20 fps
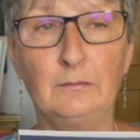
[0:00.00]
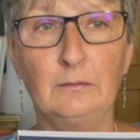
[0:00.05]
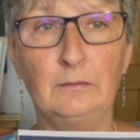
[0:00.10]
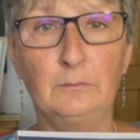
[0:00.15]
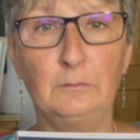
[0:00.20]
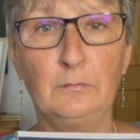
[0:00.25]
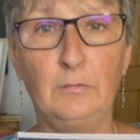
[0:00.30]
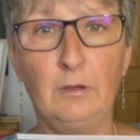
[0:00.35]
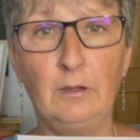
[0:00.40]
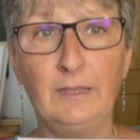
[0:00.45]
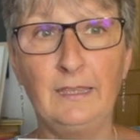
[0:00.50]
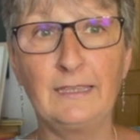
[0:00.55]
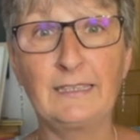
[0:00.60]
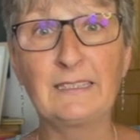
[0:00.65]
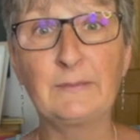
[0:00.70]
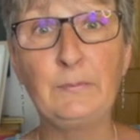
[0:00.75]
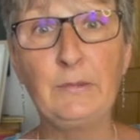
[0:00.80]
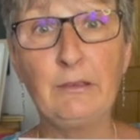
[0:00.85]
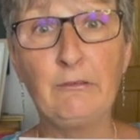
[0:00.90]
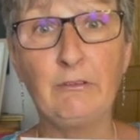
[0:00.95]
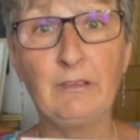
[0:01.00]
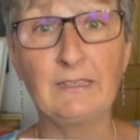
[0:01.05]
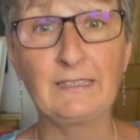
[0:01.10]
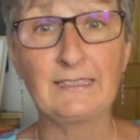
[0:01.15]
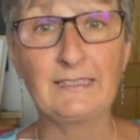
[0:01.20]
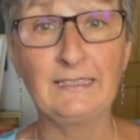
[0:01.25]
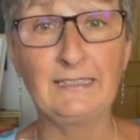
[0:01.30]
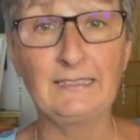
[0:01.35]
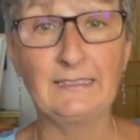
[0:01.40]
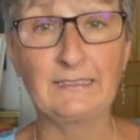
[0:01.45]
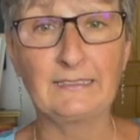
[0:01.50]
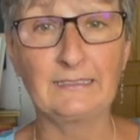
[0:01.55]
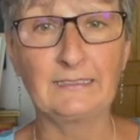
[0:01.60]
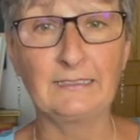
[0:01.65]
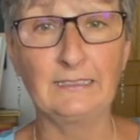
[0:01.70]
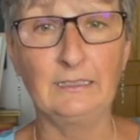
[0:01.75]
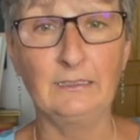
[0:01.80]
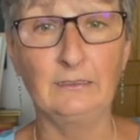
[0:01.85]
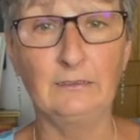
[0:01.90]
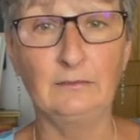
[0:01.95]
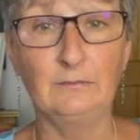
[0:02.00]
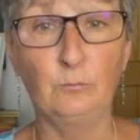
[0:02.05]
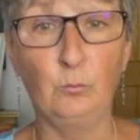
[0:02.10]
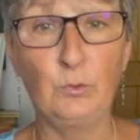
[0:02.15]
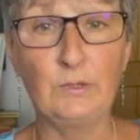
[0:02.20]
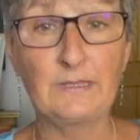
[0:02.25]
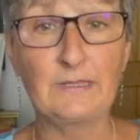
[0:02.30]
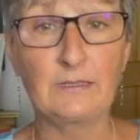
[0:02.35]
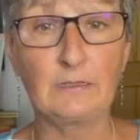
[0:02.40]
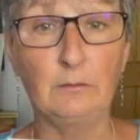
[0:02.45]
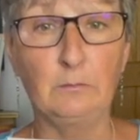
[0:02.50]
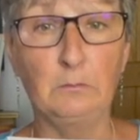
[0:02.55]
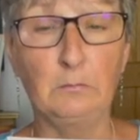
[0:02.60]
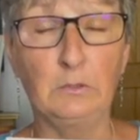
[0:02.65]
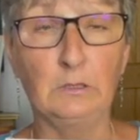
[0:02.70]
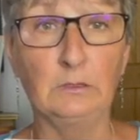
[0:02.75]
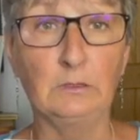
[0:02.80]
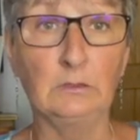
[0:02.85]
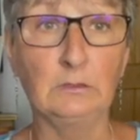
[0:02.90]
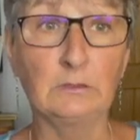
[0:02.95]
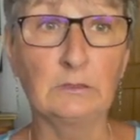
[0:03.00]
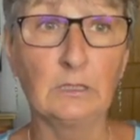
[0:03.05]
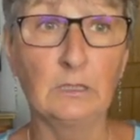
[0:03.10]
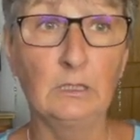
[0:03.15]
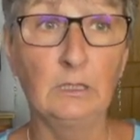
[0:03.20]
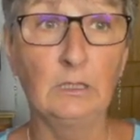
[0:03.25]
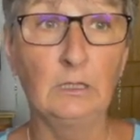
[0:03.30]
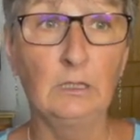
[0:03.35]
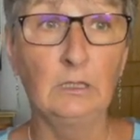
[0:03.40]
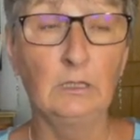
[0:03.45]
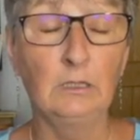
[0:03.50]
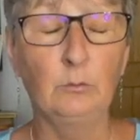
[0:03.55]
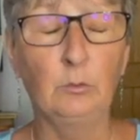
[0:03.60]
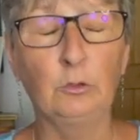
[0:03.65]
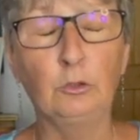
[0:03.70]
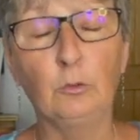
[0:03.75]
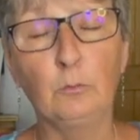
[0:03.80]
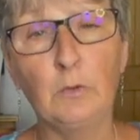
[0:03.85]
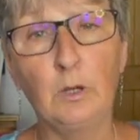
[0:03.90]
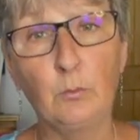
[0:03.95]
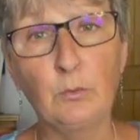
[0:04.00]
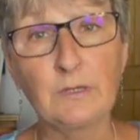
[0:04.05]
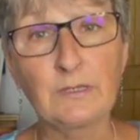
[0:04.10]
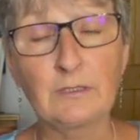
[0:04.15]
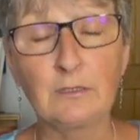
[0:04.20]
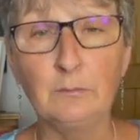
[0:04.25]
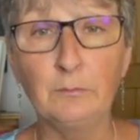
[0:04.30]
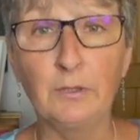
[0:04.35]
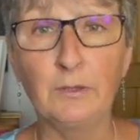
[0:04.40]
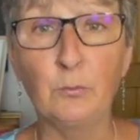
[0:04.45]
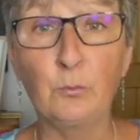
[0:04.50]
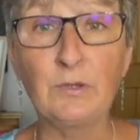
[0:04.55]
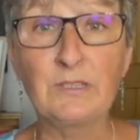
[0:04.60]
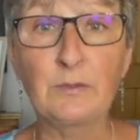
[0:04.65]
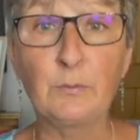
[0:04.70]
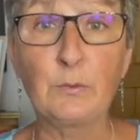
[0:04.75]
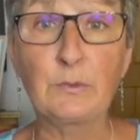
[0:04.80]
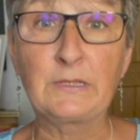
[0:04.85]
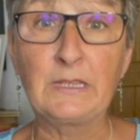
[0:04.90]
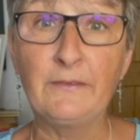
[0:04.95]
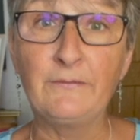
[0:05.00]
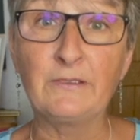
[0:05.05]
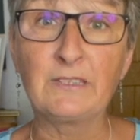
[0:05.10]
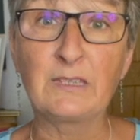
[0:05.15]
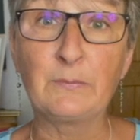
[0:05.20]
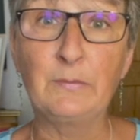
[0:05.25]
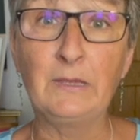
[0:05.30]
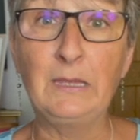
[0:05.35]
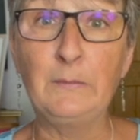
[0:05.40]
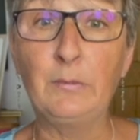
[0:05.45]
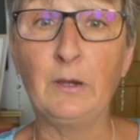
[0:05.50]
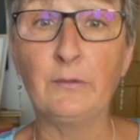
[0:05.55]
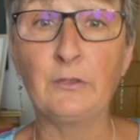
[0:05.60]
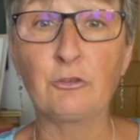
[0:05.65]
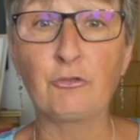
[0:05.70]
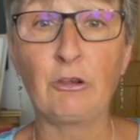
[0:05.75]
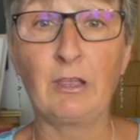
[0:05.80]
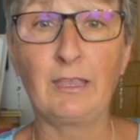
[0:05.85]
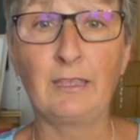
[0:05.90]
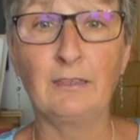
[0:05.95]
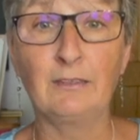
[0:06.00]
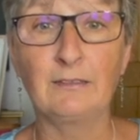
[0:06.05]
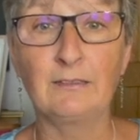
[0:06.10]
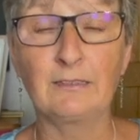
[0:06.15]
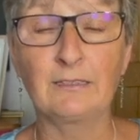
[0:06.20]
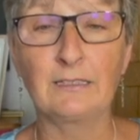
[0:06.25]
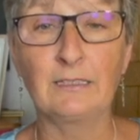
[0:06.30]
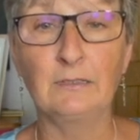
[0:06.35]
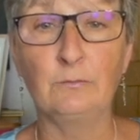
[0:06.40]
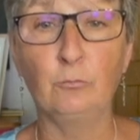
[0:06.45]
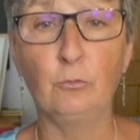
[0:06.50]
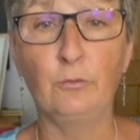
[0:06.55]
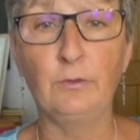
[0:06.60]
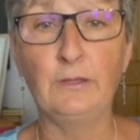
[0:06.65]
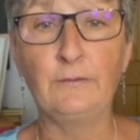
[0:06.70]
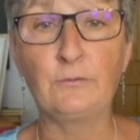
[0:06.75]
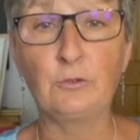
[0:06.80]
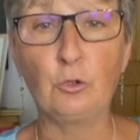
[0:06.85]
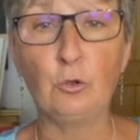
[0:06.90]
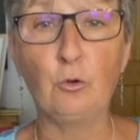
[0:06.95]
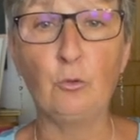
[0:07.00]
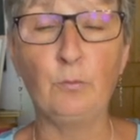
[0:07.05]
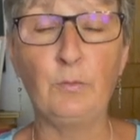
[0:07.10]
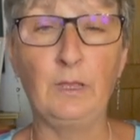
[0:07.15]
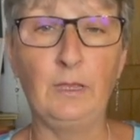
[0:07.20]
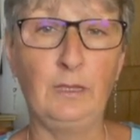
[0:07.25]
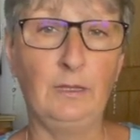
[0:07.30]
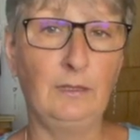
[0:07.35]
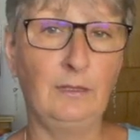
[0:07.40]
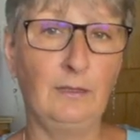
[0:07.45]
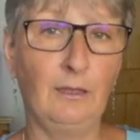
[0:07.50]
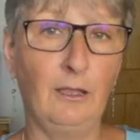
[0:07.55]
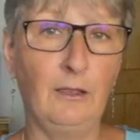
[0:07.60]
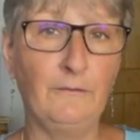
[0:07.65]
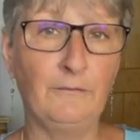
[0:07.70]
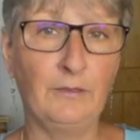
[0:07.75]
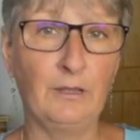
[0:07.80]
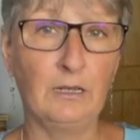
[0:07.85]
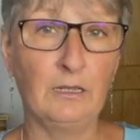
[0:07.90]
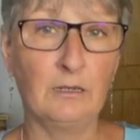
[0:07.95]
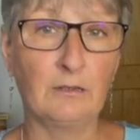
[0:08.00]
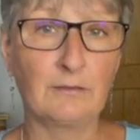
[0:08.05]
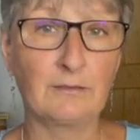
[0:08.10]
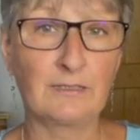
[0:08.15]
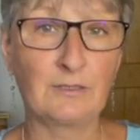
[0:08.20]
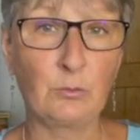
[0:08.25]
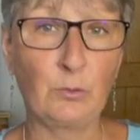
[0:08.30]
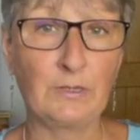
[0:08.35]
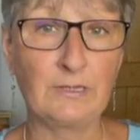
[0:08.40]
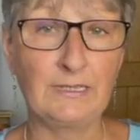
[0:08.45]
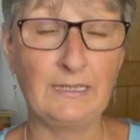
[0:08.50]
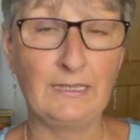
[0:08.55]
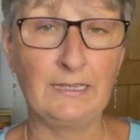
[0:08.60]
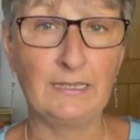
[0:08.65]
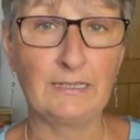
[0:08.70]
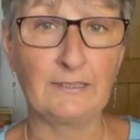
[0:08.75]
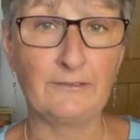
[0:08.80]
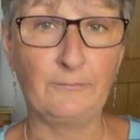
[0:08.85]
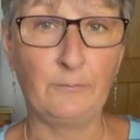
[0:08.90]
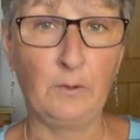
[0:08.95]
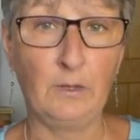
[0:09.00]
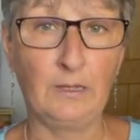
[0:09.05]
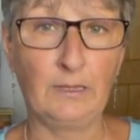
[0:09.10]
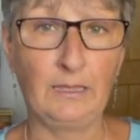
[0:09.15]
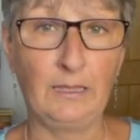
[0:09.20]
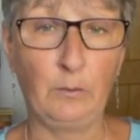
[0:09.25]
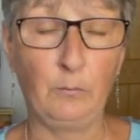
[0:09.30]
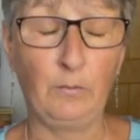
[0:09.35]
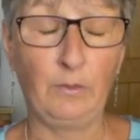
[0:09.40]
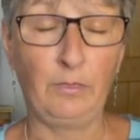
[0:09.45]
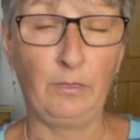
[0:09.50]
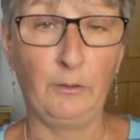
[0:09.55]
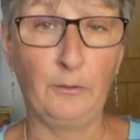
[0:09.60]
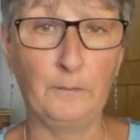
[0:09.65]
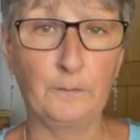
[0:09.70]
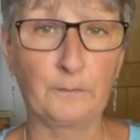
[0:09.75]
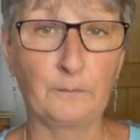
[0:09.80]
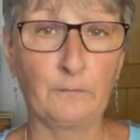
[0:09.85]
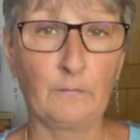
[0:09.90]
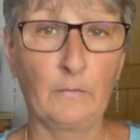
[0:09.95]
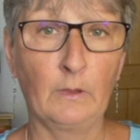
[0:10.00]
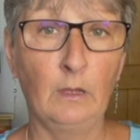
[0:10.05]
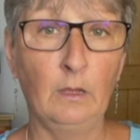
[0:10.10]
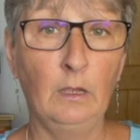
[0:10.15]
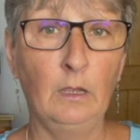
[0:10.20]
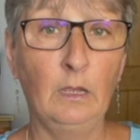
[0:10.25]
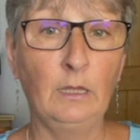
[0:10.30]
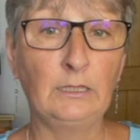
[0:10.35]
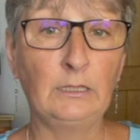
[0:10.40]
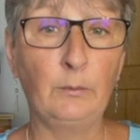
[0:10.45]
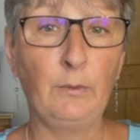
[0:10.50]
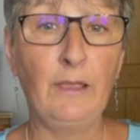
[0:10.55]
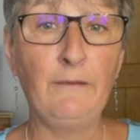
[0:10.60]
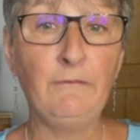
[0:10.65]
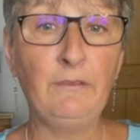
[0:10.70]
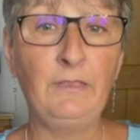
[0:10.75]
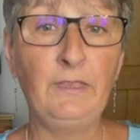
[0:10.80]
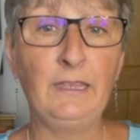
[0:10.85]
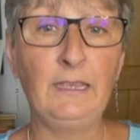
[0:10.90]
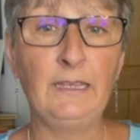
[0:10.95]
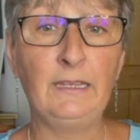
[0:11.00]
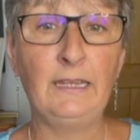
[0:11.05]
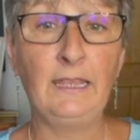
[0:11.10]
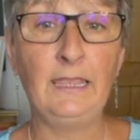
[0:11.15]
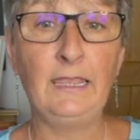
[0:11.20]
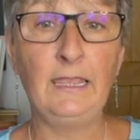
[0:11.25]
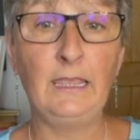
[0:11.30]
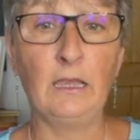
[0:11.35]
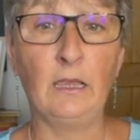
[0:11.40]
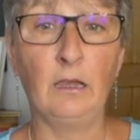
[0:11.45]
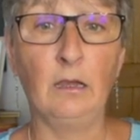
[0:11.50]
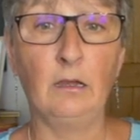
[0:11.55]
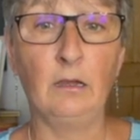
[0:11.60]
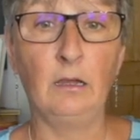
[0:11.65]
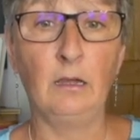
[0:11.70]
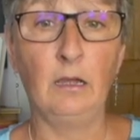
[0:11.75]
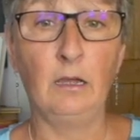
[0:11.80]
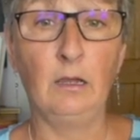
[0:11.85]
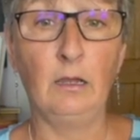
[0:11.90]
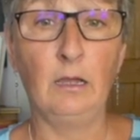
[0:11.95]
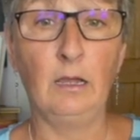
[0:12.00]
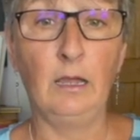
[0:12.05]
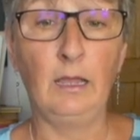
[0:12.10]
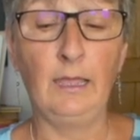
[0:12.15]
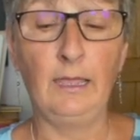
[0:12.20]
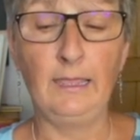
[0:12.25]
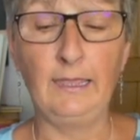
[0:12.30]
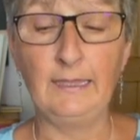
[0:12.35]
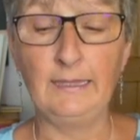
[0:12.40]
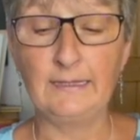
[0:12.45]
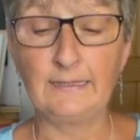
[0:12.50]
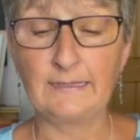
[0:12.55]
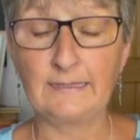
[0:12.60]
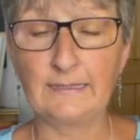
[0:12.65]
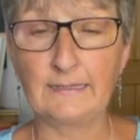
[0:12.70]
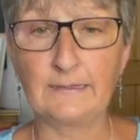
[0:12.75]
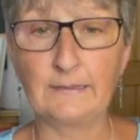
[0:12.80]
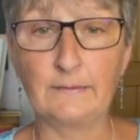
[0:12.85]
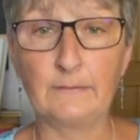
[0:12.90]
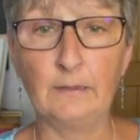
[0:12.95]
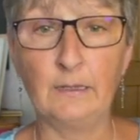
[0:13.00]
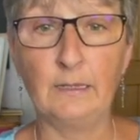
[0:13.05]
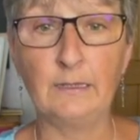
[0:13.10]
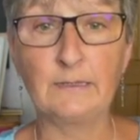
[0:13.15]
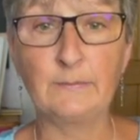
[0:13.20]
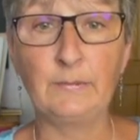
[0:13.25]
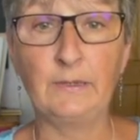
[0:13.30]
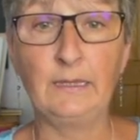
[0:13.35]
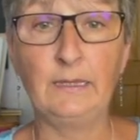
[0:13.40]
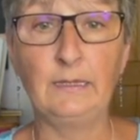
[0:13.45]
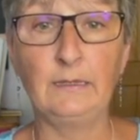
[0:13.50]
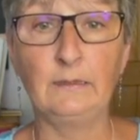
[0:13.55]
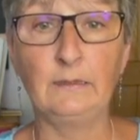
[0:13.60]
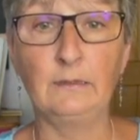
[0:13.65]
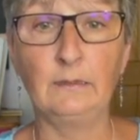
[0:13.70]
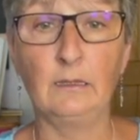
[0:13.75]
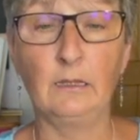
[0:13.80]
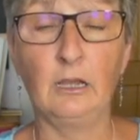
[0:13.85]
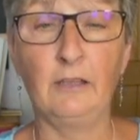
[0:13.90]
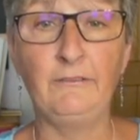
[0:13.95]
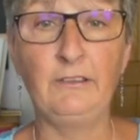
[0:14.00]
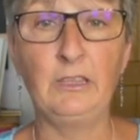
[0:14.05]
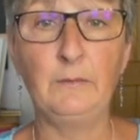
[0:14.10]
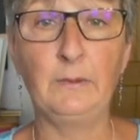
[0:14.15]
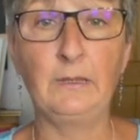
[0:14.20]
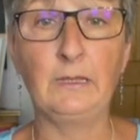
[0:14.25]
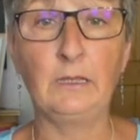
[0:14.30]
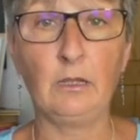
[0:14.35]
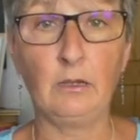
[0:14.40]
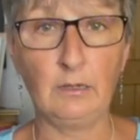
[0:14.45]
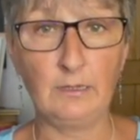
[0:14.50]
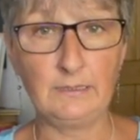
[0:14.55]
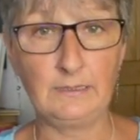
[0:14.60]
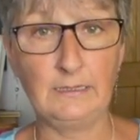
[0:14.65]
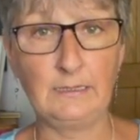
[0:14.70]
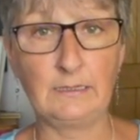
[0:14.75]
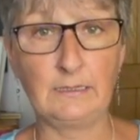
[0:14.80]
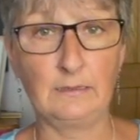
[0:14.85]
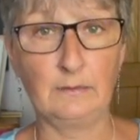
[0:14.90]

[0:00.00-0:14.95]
my experiences and wisdom, and well, not my wisdom, but the wisdom that's given to me by the dragons and what they've taught me over the last 20 years of working with them. So everything in here I've either been guided